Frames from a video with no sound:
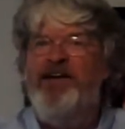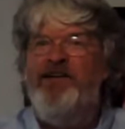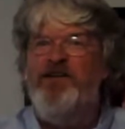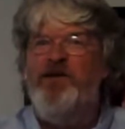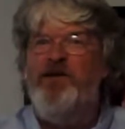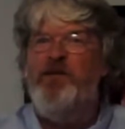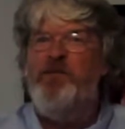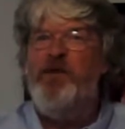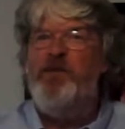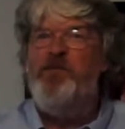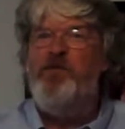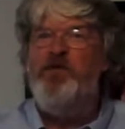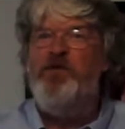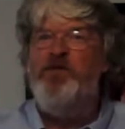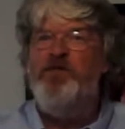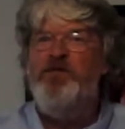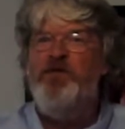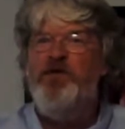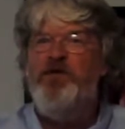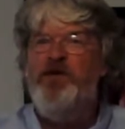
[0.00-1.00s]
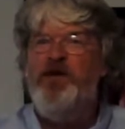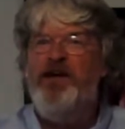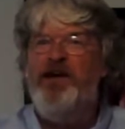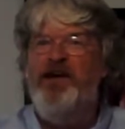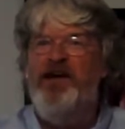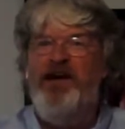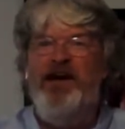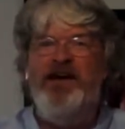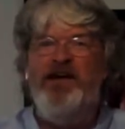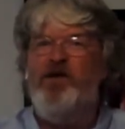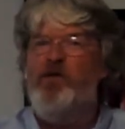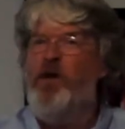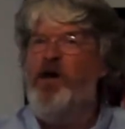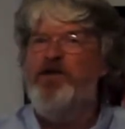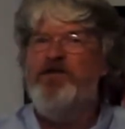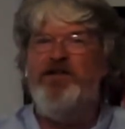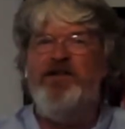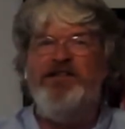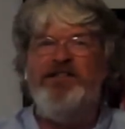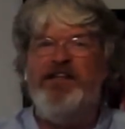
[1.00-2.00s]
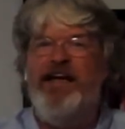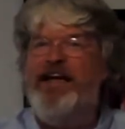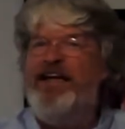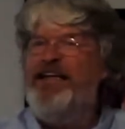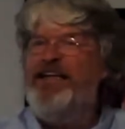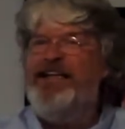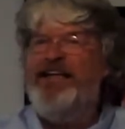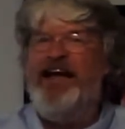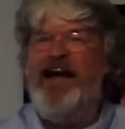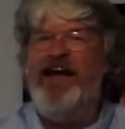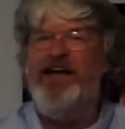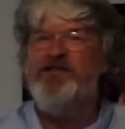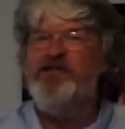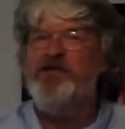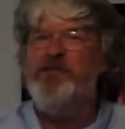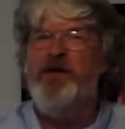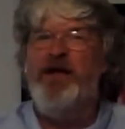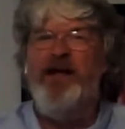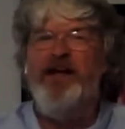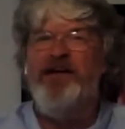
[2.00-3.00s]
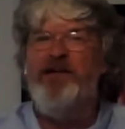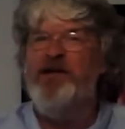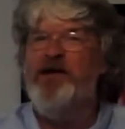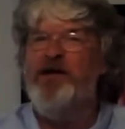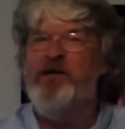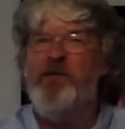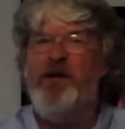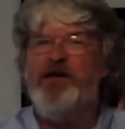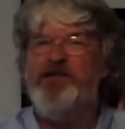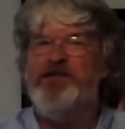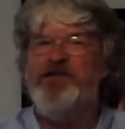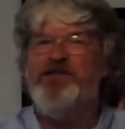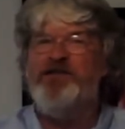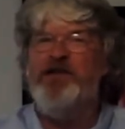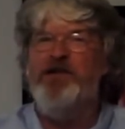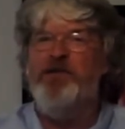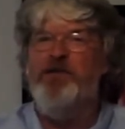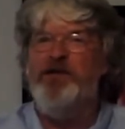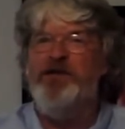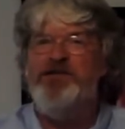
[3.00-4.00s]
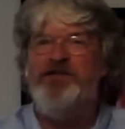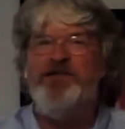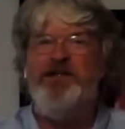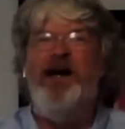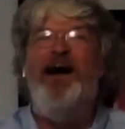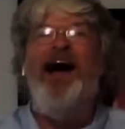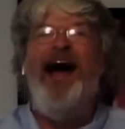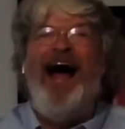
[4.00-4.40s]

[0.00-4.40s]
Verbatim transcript: to the people who've tuned in. Any questions, anything, ask me anything about the syllabus.